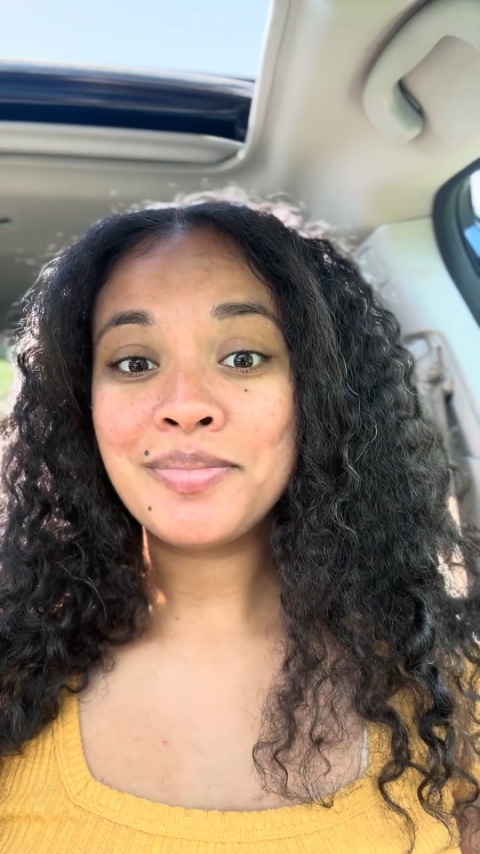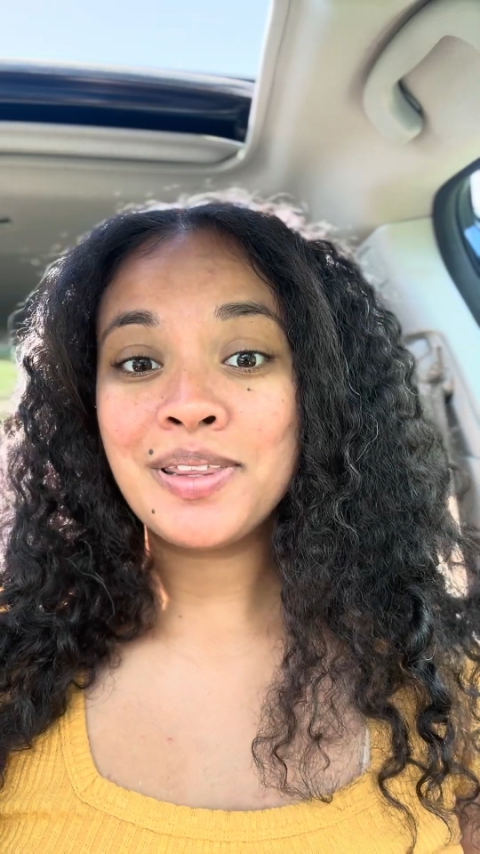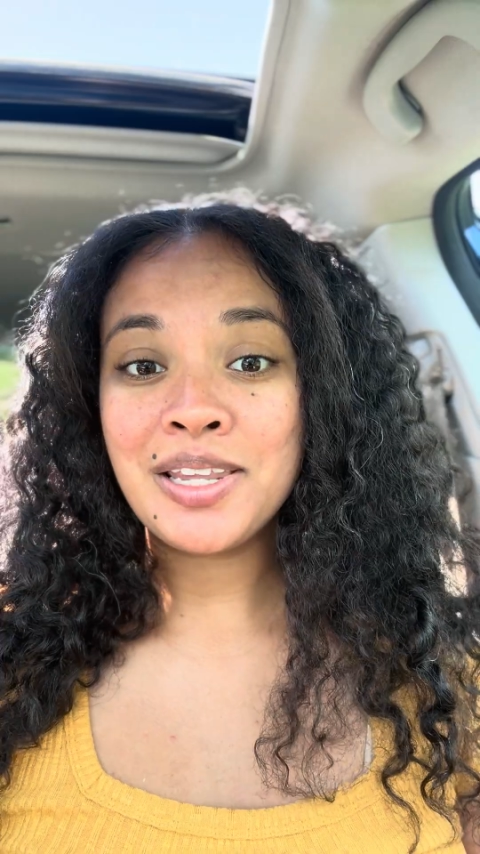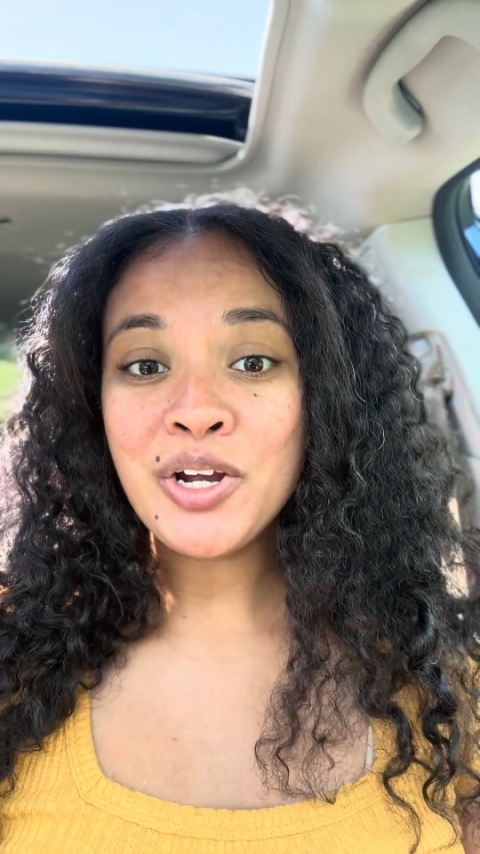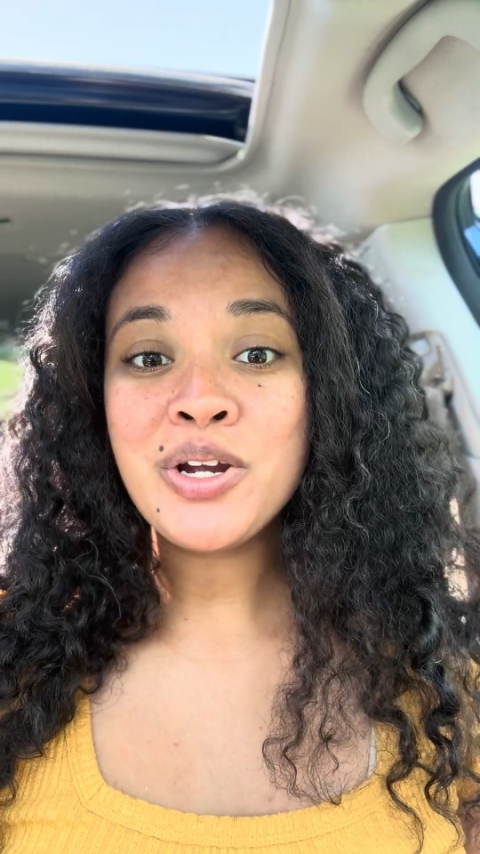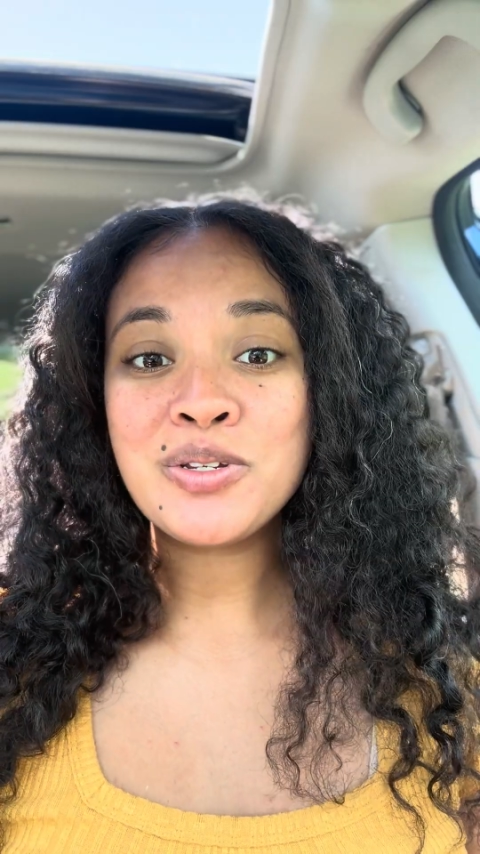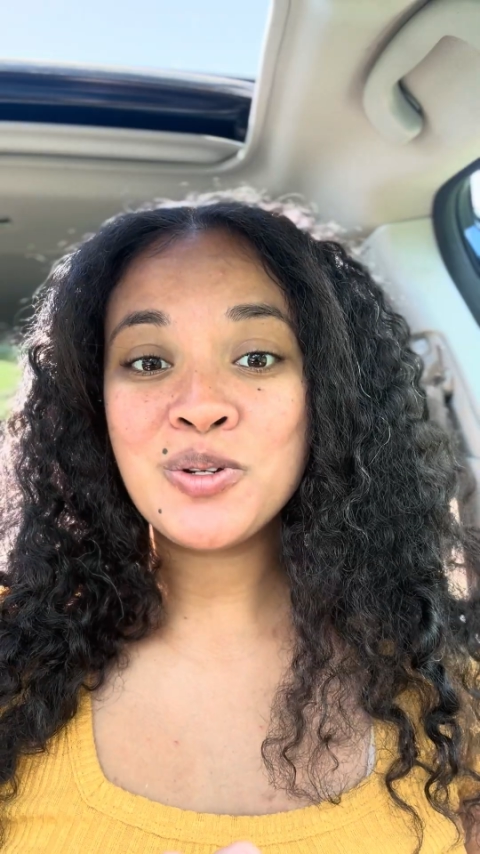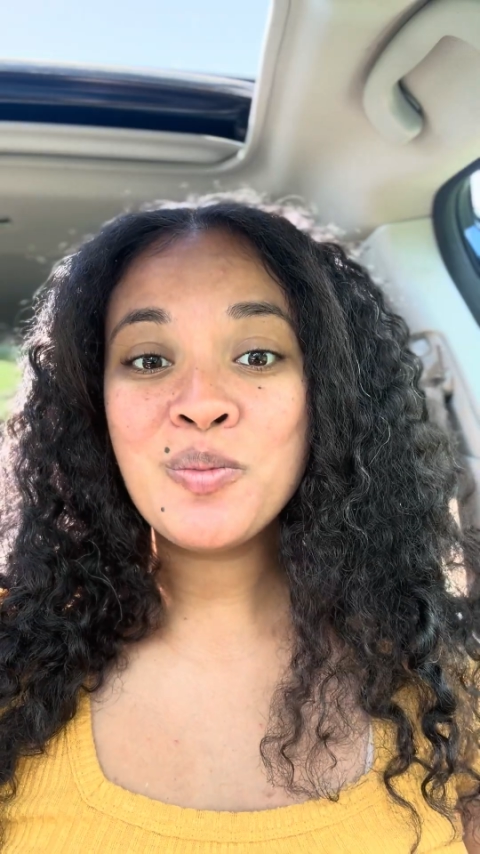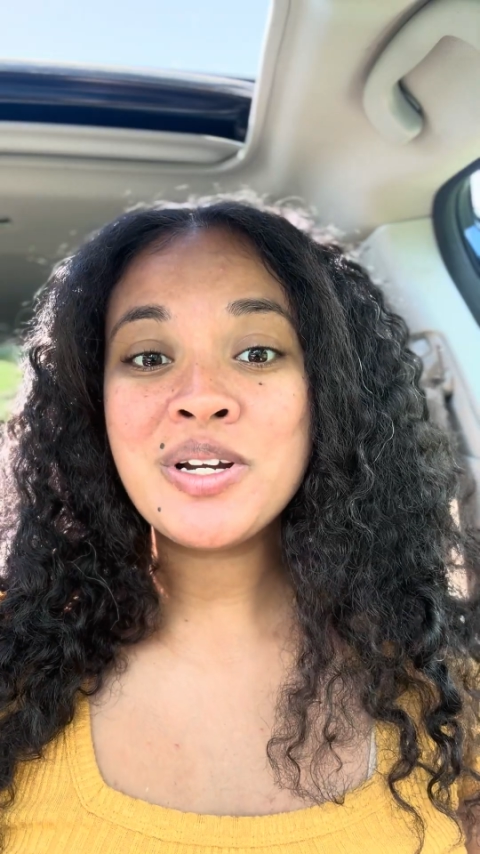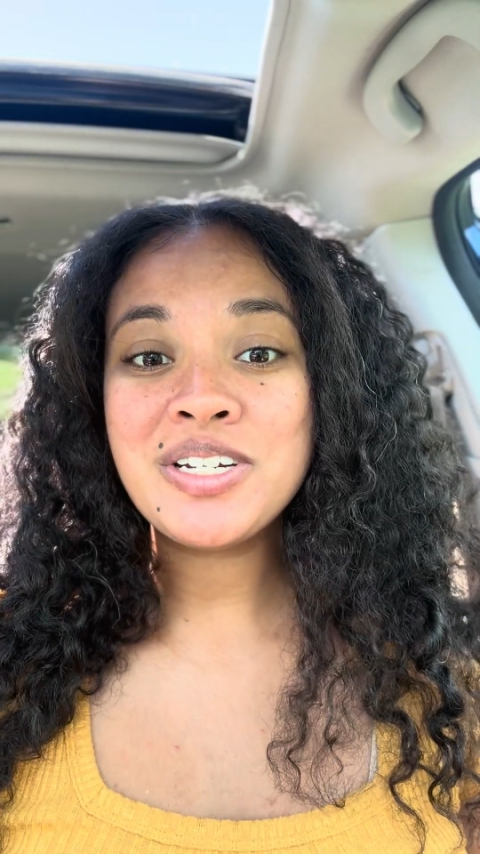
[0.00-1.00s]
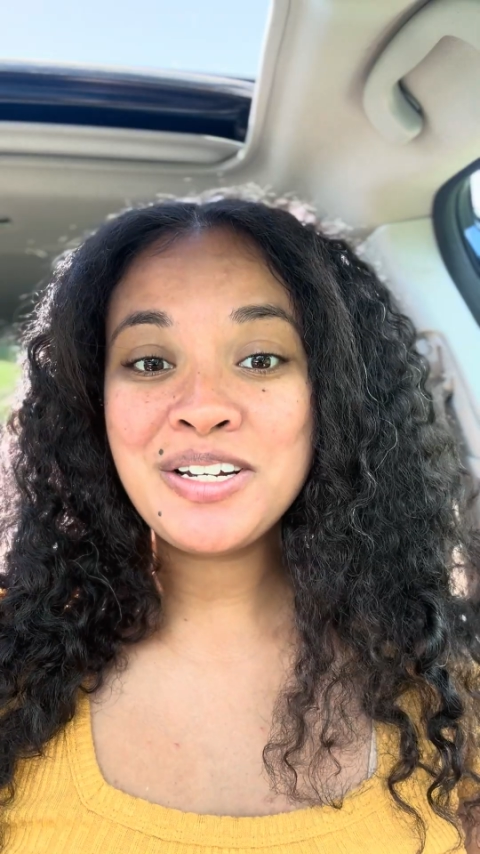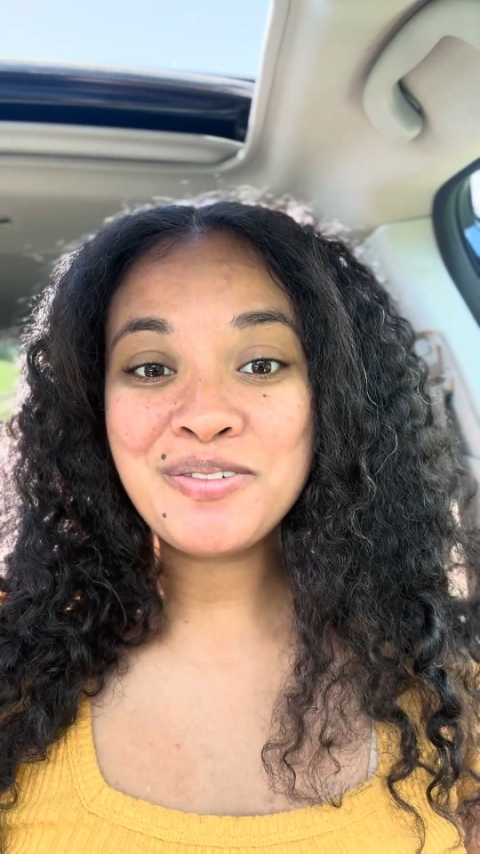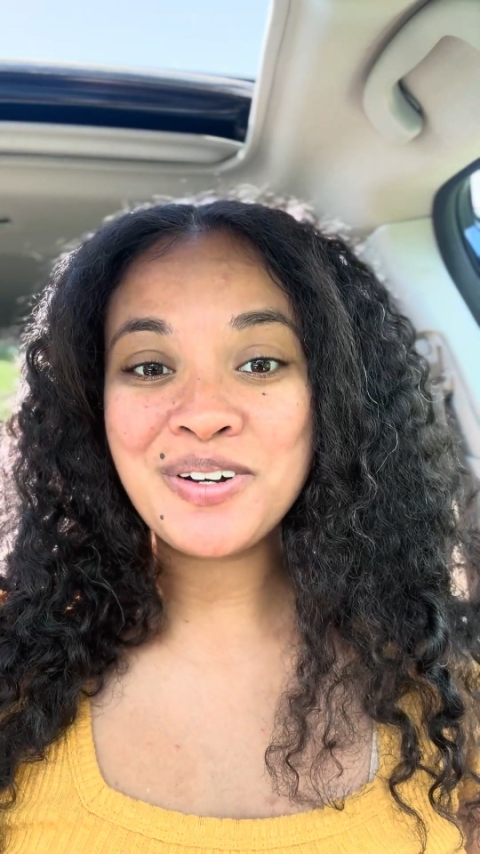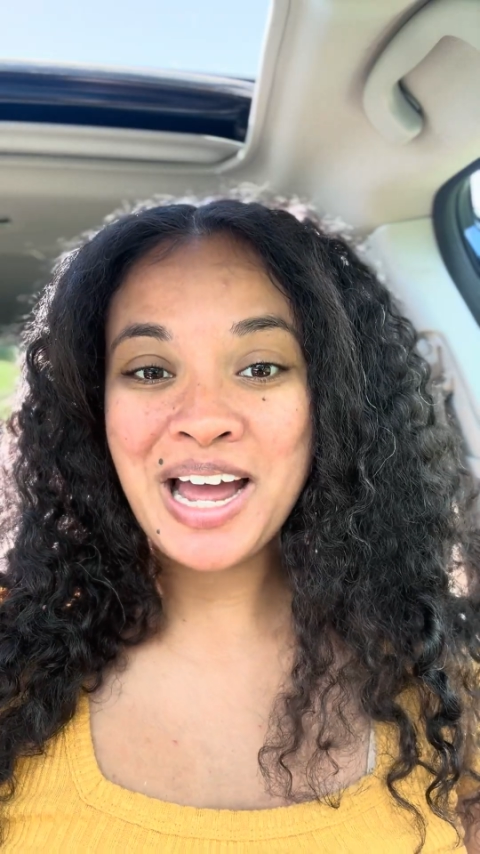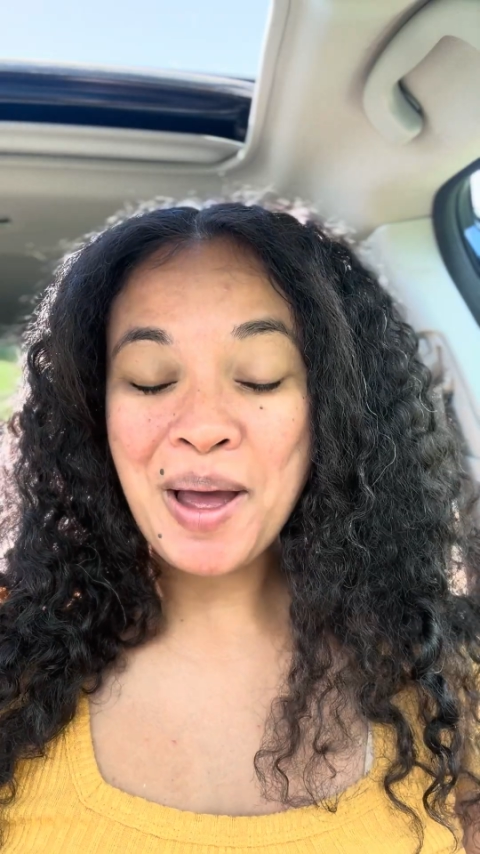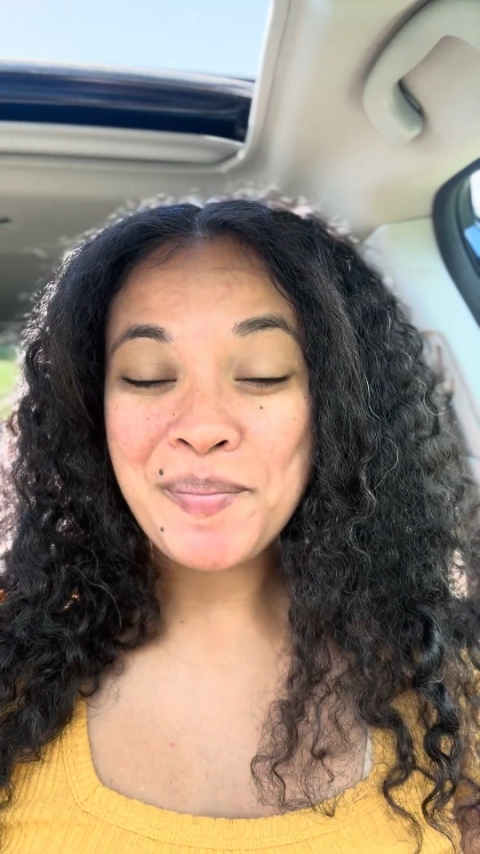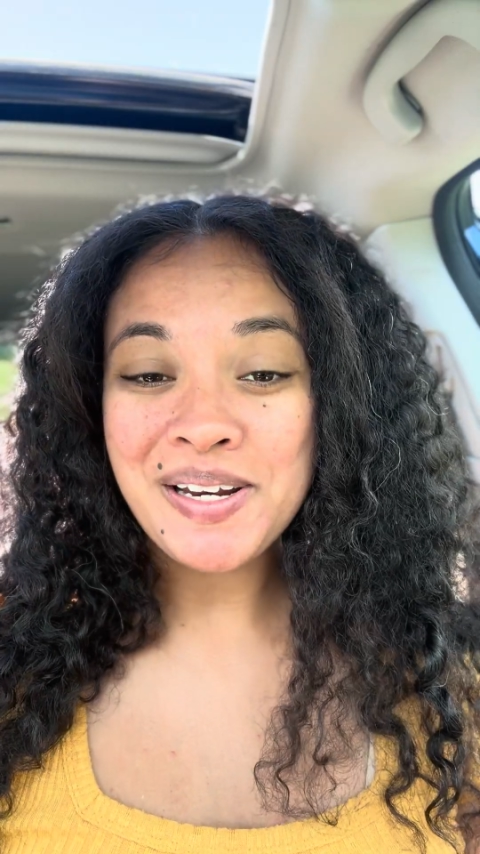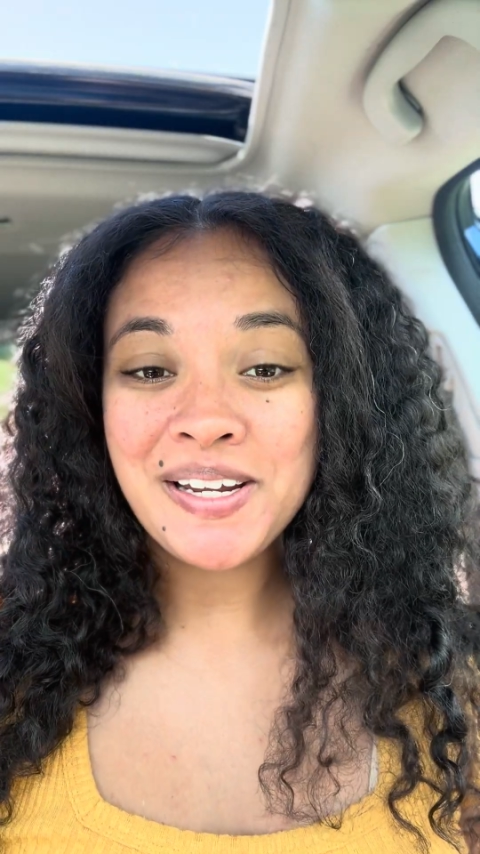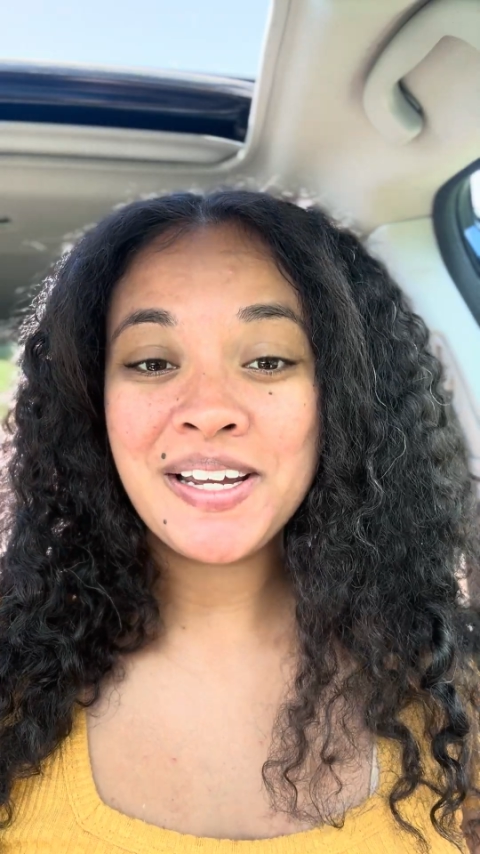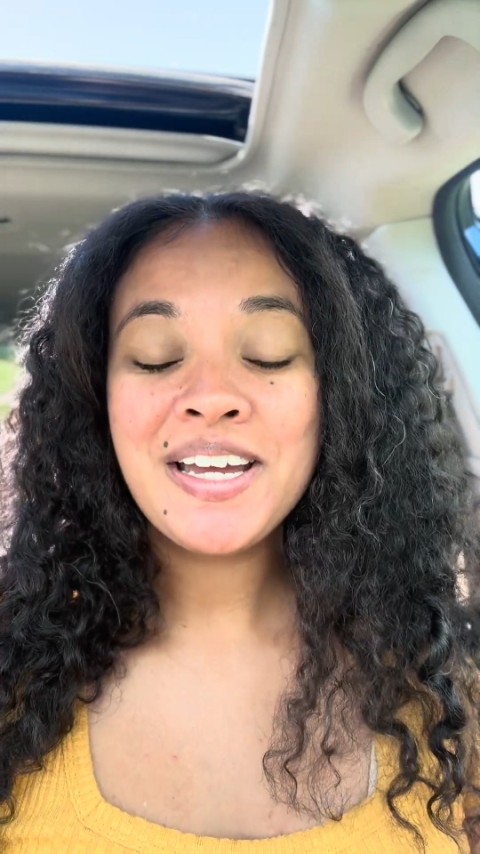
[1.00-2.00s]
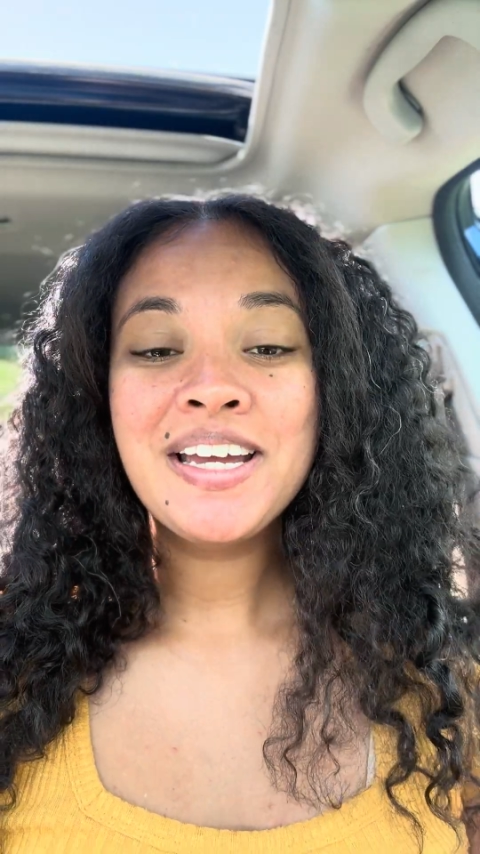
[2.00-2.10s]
There is so much evil happening